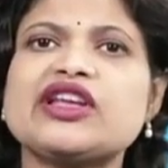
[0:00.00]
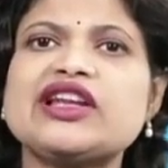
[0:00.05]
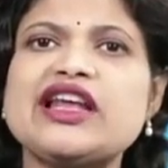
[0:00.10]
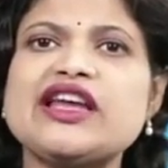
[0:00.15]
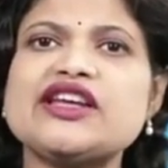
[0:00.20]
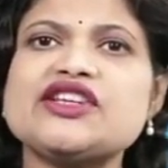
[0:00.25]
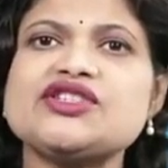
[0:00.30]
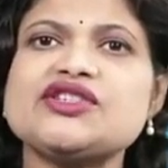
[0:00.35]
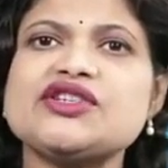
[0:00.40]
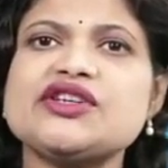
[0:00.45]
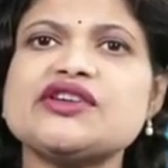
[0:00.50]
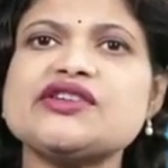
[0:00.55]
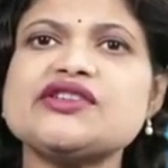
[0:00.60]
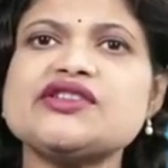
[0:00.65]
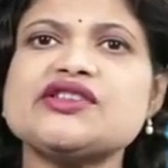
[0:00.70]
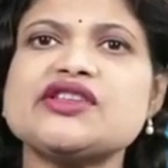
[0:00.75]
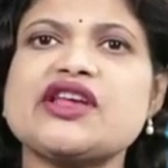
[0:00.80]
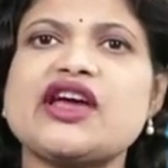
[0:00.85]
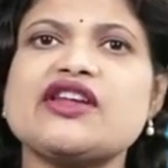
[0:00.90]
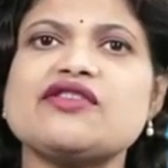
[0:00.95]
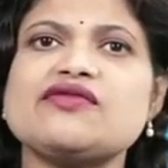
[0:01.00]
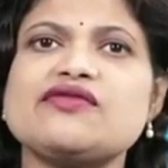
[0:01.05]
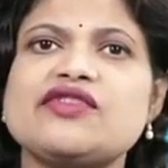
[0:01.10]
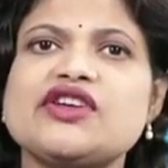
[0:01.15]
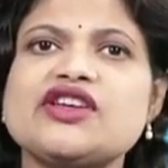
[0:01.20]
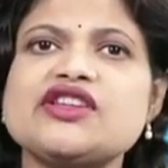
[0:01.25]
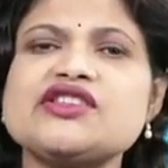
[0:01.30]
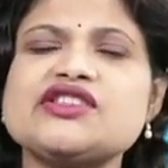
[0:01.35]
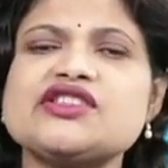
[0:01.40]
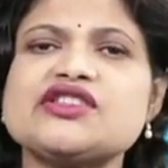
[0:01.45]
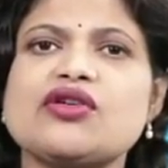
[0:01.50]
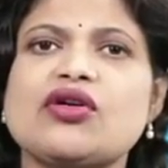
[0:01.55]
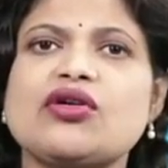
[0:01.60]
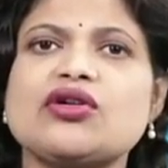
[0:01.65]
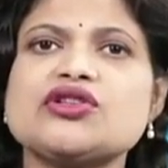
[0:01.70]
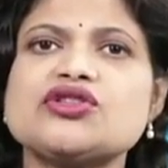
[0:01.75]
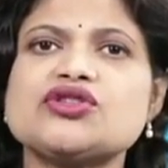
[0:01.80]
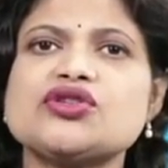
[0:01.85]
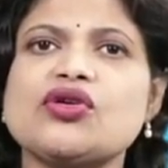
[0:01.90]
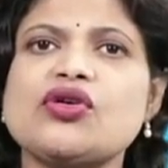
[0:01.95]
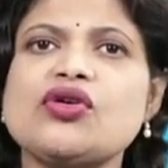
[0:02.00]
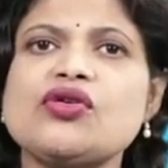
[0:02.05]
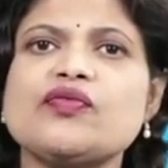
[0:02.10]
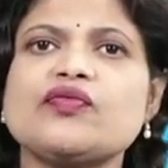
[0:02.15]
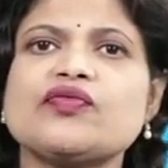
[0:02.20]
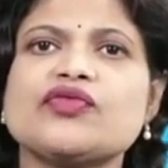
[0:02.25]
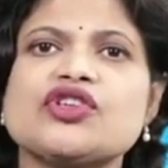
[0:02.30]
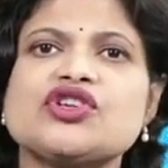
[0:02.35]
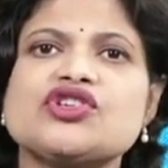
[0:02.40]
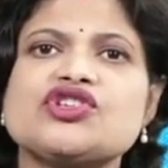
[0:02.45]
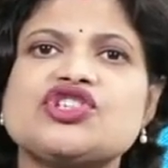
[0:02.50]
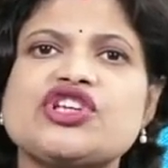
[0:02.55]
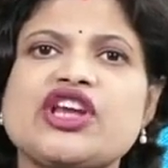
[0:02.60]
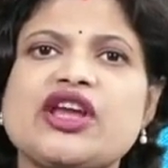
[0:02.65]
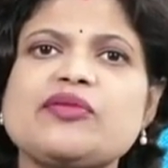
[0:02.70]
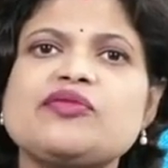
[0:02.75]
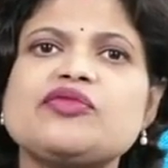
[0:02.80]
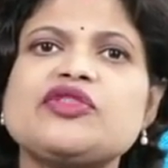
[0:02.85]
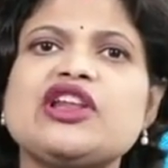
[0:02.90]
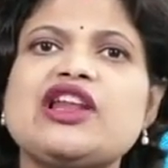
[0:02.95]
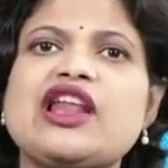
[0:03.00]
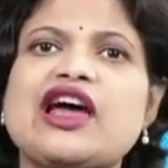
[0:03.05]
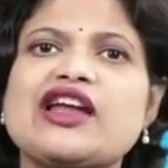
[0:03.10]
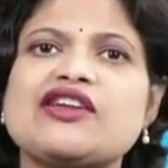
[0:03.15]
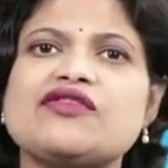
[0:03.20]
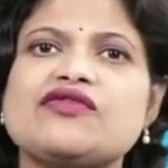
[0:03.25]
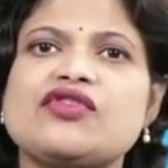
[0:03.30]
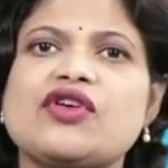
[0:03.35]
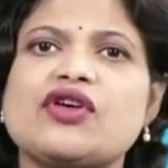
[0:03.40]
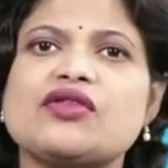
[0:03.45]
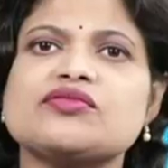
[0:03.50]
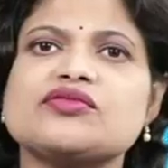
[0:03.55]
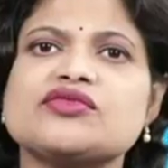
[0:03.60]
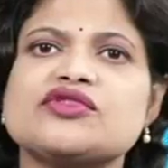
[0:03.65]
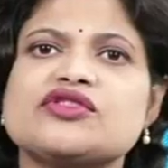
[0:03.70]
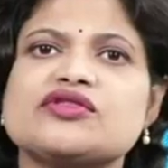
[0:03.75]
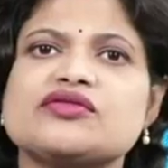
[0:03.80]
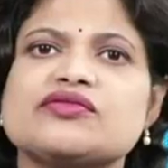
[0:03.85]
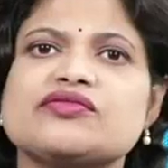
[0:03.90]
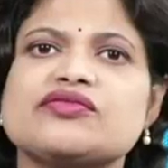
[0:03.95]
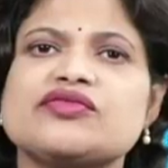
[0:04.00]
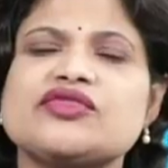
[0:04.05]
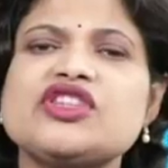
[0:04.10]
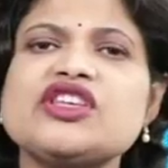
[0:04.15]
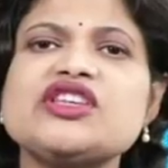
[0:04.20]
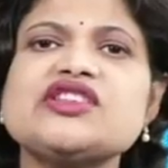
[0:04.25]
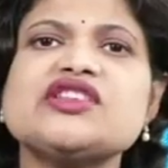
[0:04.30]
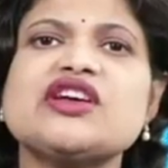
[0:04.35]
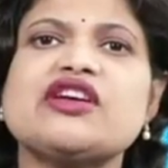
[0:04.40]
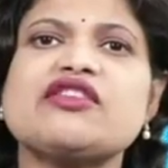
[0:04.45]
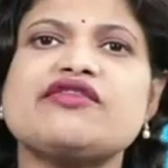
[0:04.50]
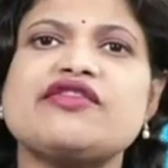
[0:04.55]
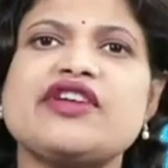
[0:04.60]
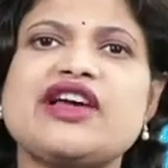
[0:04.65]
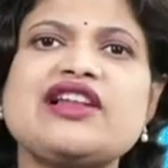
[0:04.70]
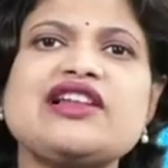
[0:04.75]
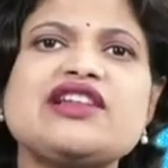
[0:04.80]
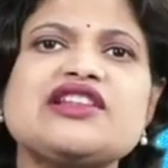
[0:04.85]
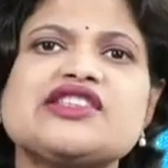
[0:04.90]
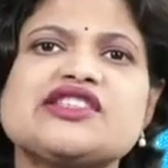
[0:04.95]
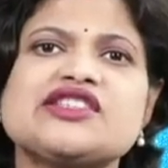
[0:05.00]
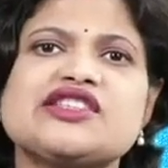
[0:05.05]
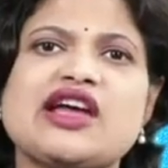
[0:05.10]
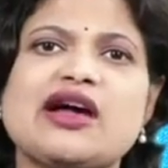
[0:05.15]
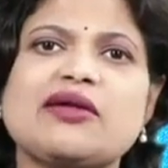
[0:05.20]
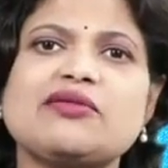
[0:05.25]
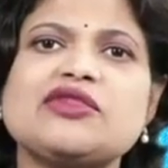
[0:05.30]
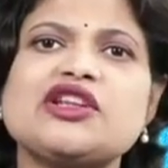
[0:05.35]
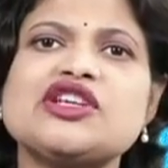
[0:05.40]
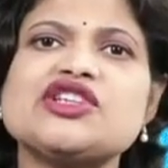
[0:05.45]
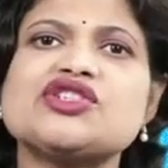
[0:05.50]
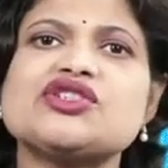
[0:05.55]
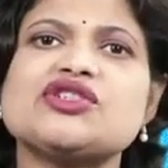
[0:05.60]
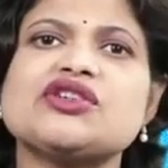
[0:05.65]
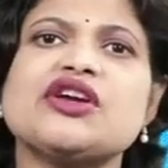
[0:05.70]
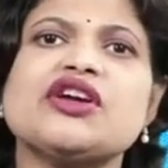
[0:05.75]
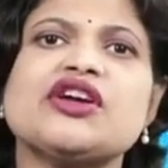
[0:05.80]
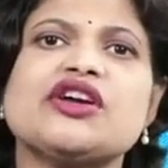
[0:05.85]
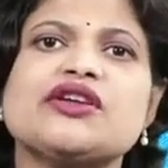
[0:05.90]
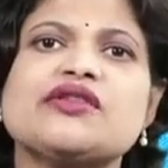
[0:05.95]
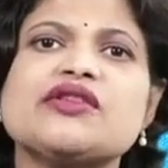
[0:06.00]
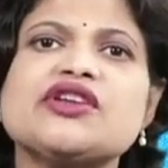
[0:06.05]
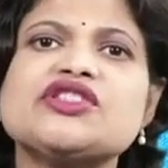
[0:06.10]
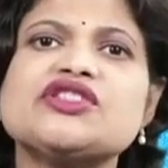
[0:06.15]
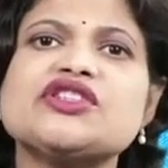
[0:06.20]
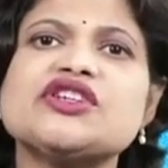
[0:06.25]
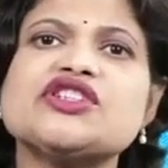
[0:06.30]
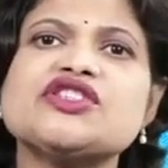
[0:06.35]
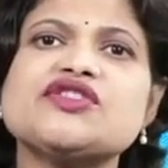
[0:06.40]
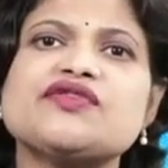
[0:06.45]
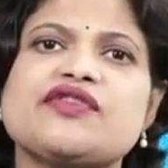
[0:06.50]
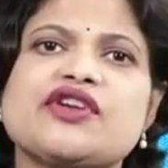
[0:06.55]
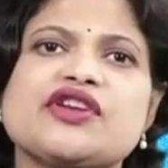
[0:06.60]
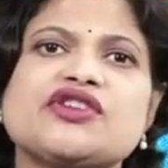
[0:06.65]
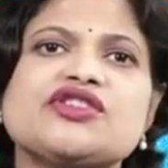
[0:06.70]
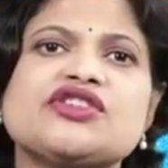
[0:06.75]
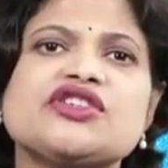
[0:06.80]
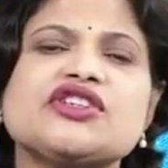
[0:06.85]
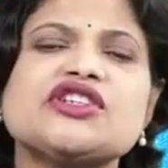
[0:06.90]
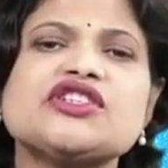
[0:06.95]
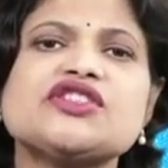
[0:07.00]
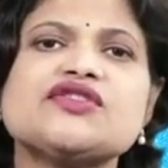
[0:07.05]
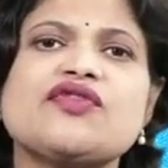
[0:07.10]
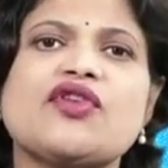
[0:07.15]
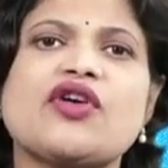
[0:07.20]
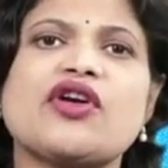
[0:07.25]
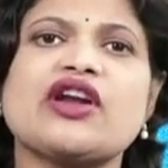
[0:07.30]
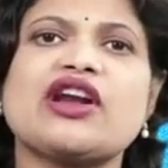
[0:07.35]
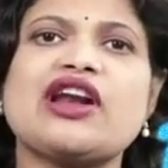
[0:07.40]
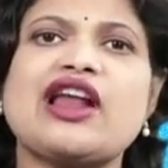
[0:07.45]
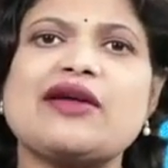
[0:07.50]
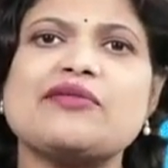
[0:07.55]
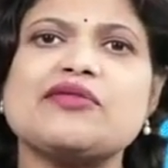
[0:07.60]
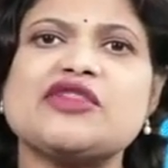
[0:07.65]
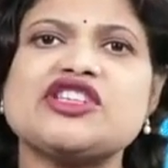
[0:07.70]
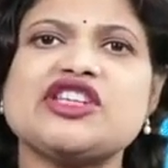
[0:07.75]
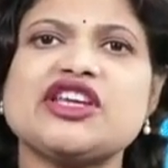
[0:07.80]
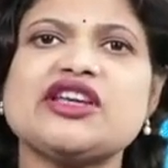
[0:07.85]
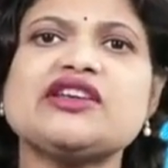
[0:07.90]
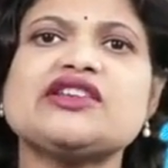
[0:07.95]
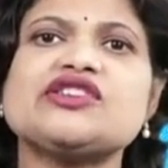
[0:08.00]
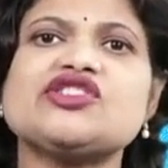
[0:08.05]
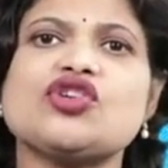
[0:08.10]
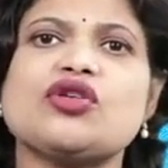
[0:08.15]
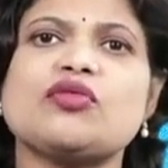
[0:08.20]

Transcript: Glaciers and winds also shape the landforms. These are well established research frontiers for climatic